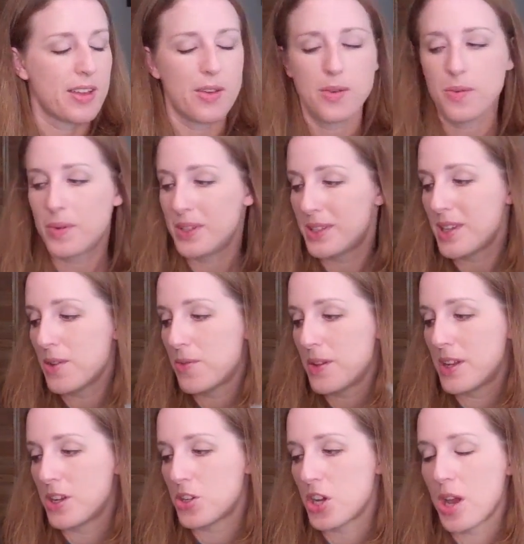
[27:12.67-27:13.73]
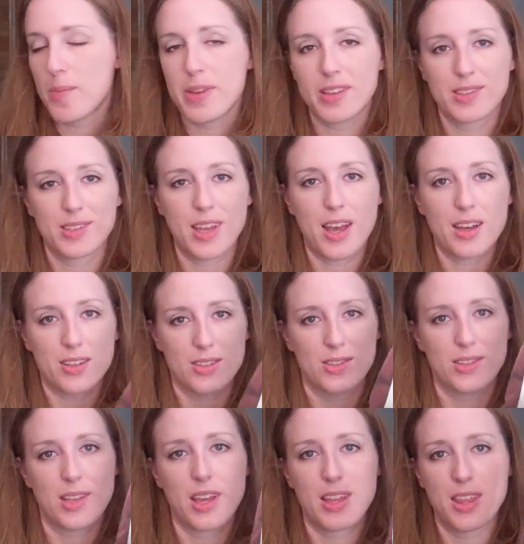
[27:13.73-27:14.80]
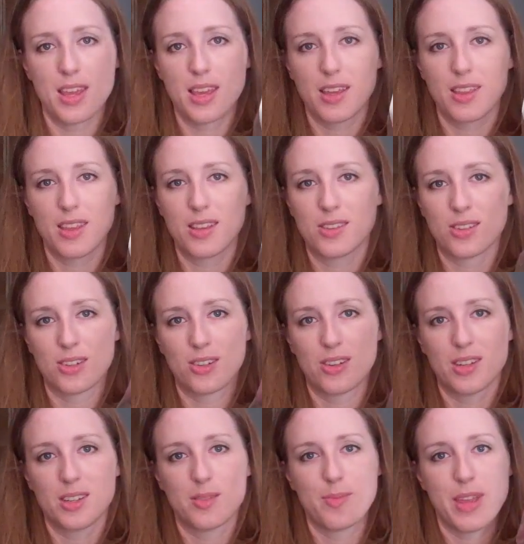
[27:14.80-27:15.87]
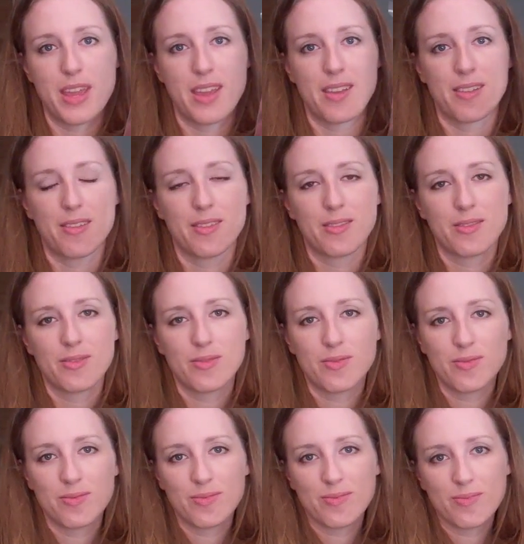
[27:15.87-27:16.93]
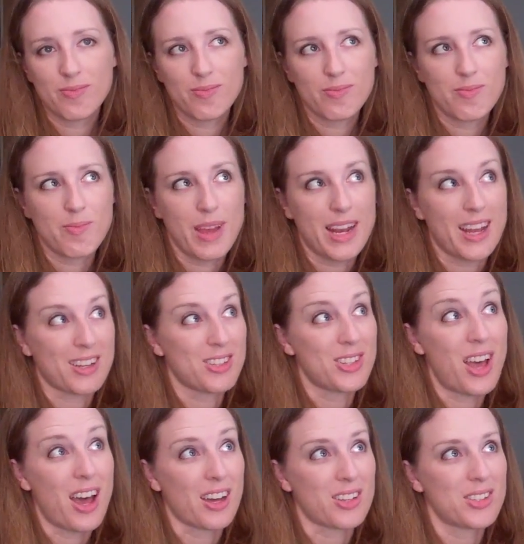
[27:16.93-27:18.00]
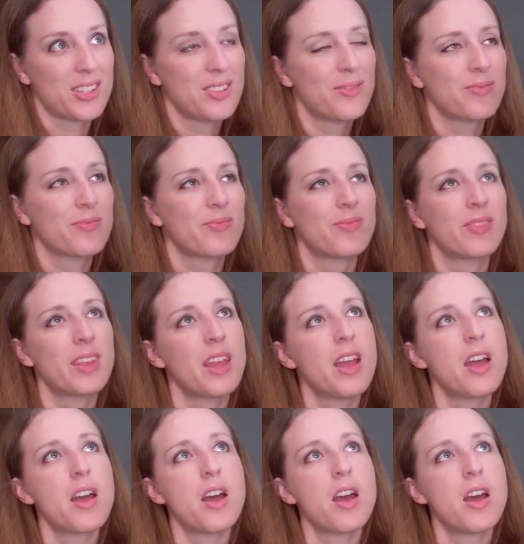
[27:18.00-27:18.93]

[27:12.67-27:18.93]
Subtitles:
I think once I finish hubby's socks, I think these are going to be my next socks.